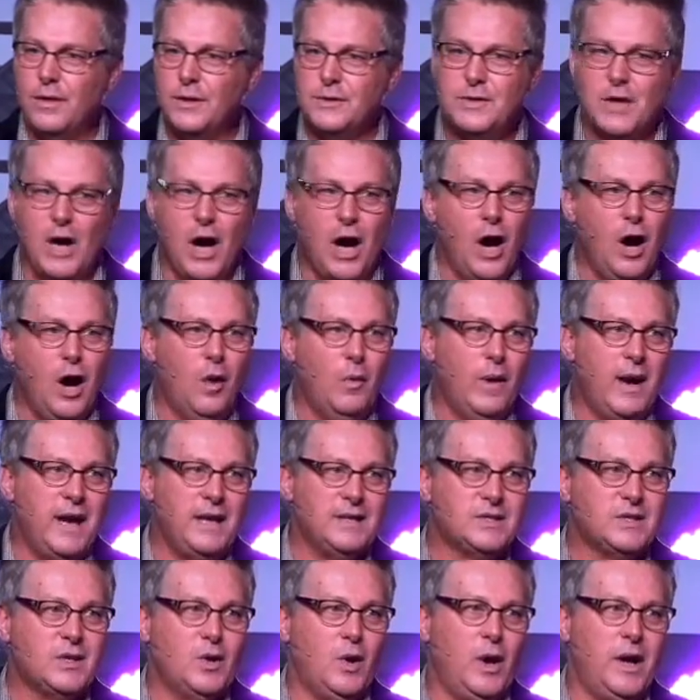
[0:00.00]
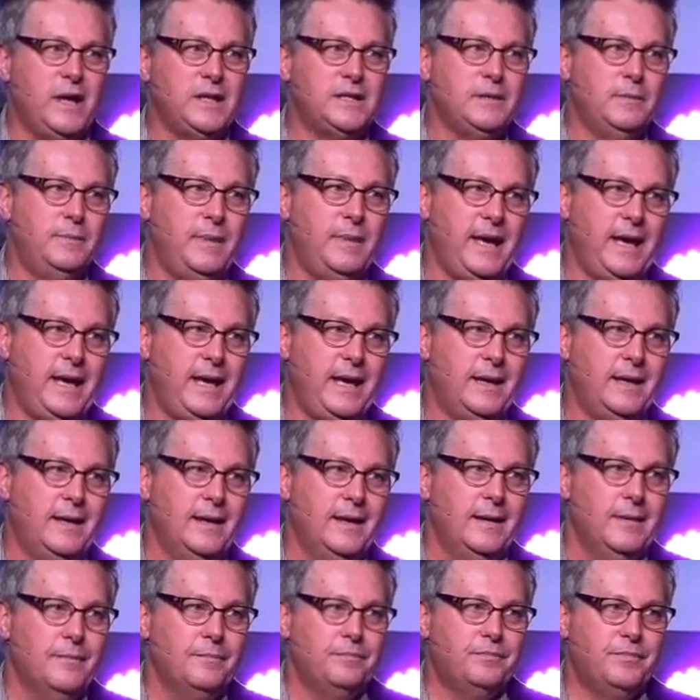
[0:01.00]
there's always going to be
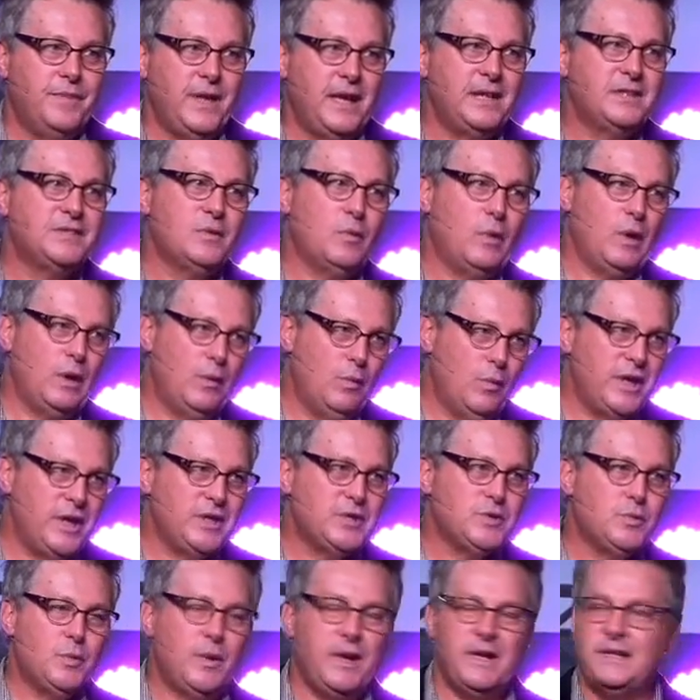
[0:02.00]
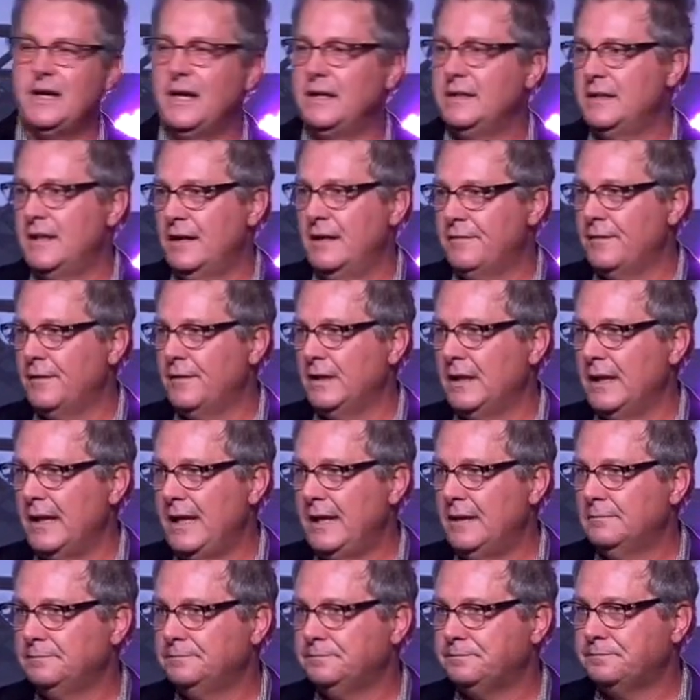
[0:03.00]
things that we wish we had done
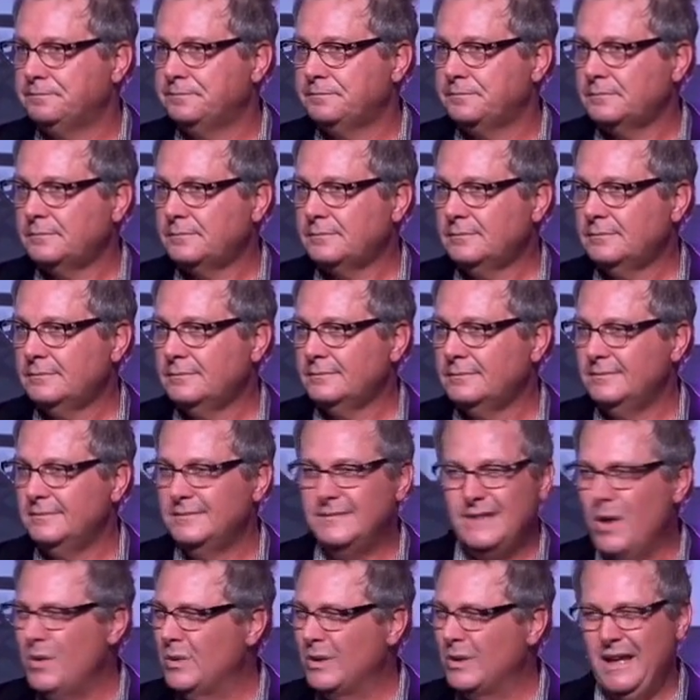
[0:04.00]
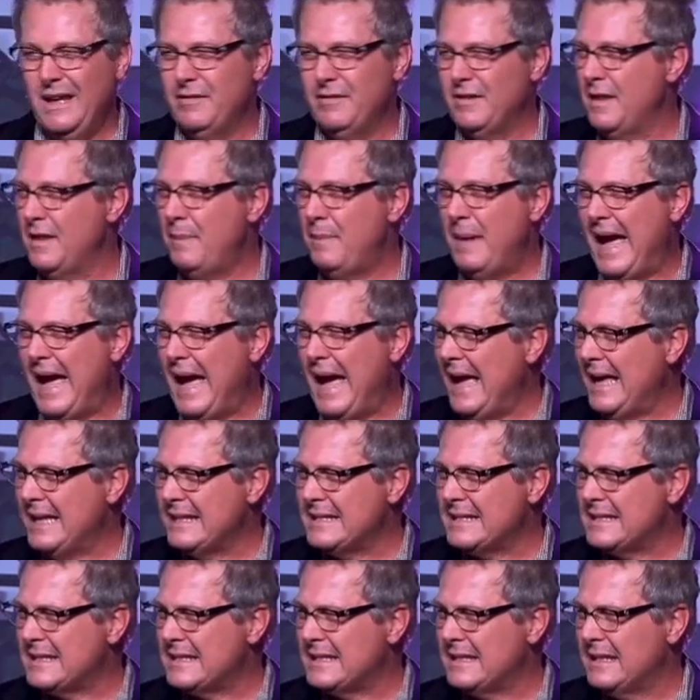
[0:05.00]
differently. Don't live in the
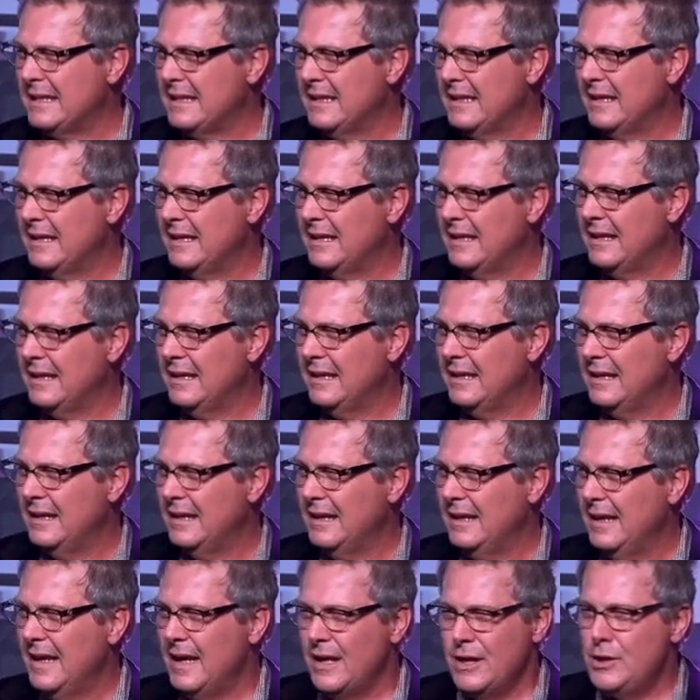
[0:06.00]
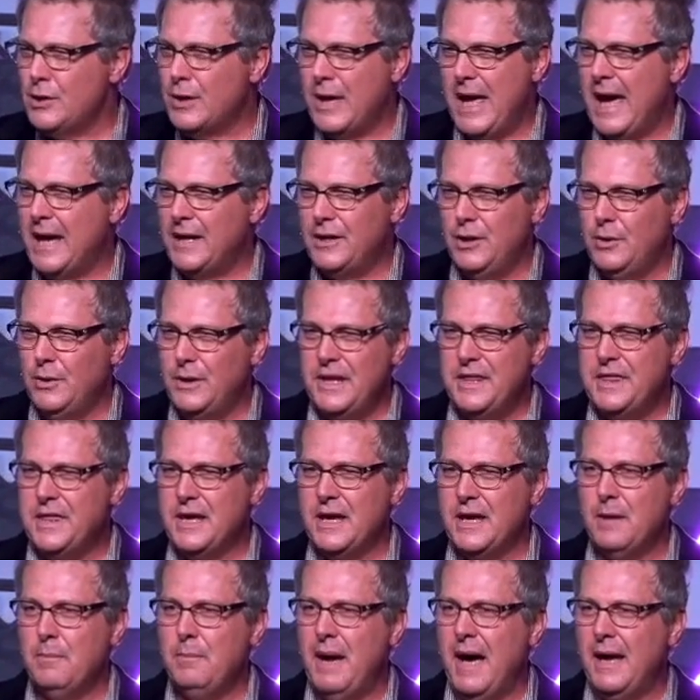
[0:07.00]
past. You can't do
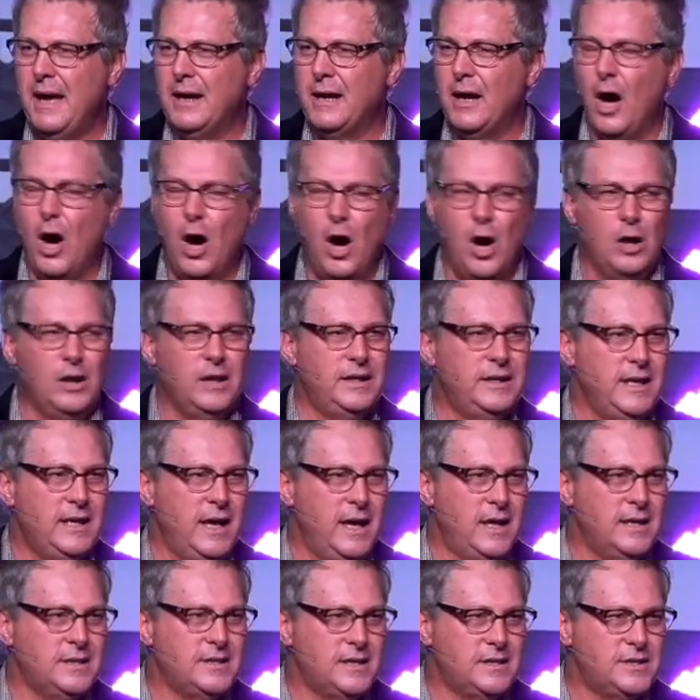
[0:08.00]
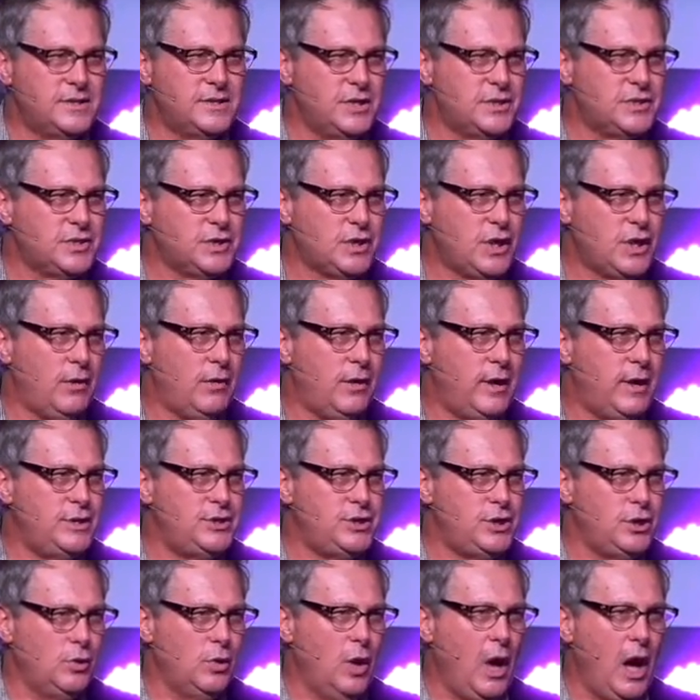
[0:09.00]
anything about it. All it does is
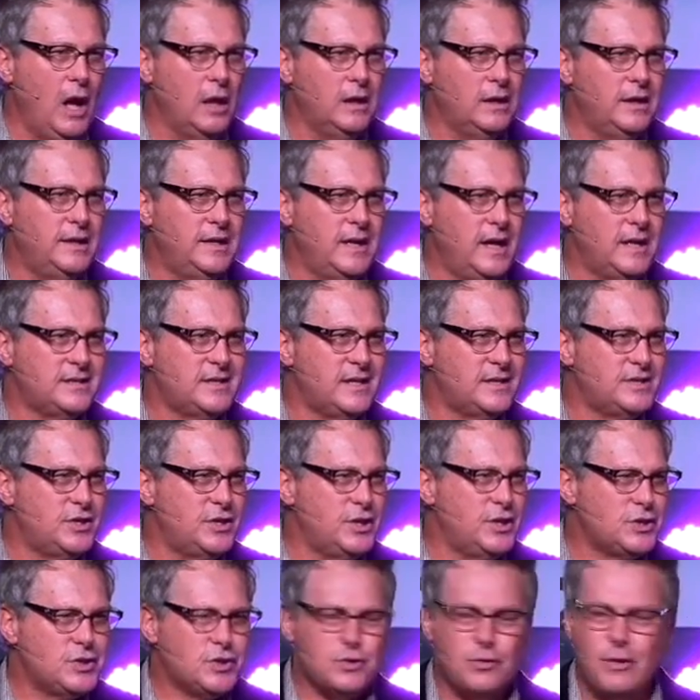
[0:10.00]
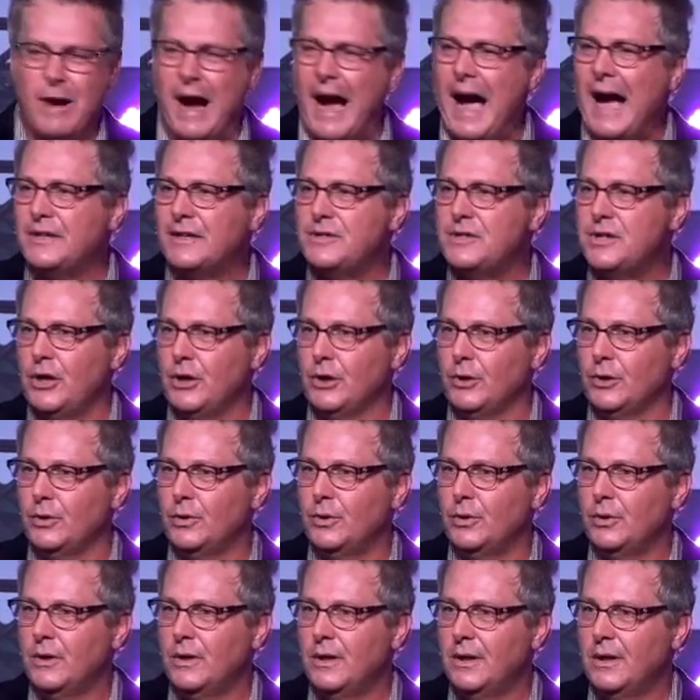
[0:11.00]
discourage you. All it does is distract
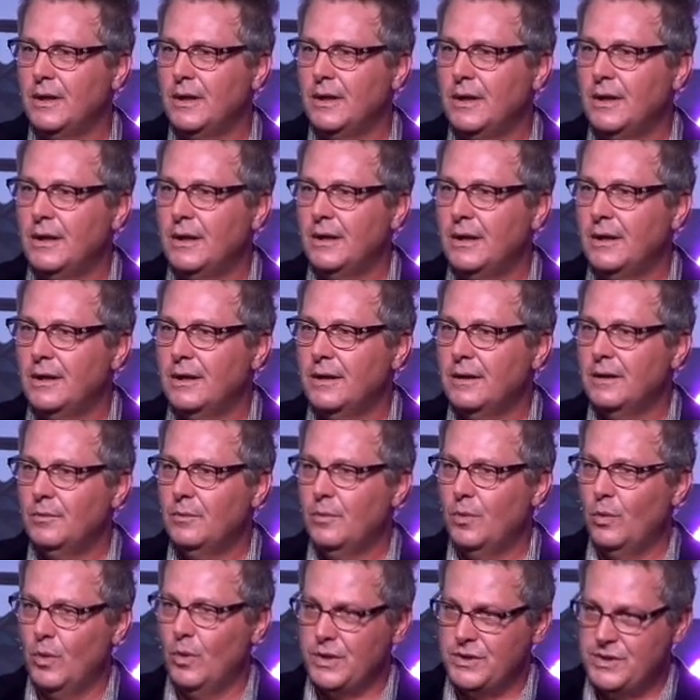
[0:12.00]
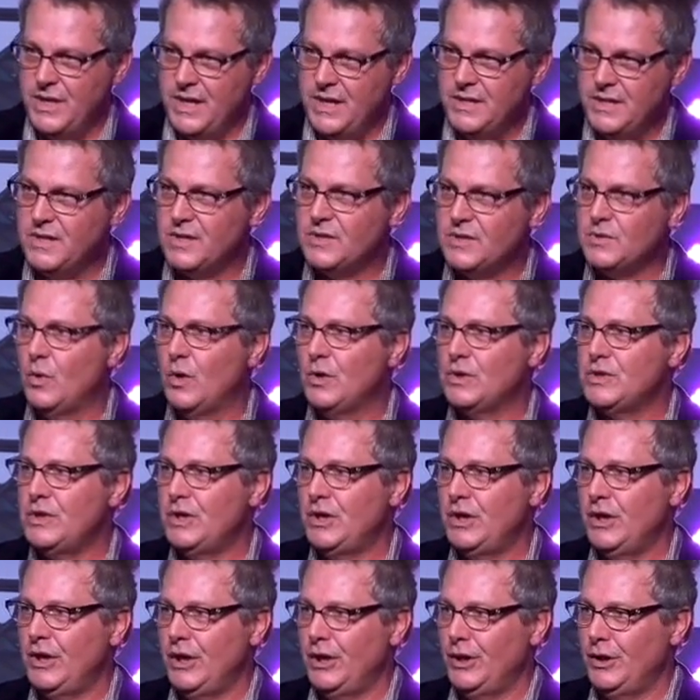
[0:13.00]
you. But what Jesus wants
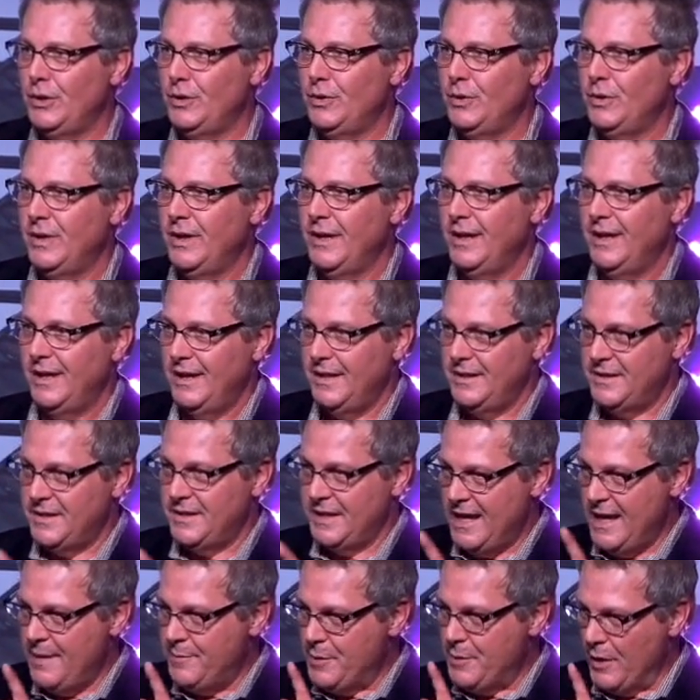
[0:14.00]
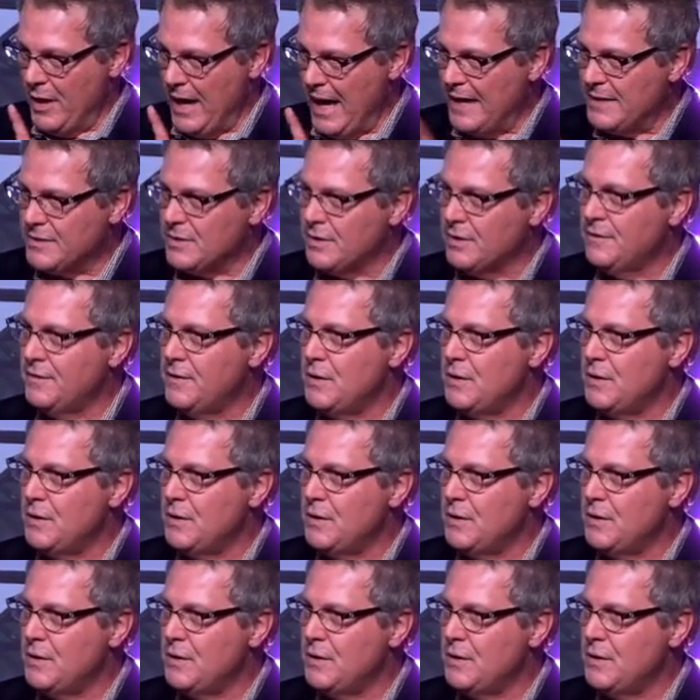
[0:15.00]
you to do is to keep your eyes on the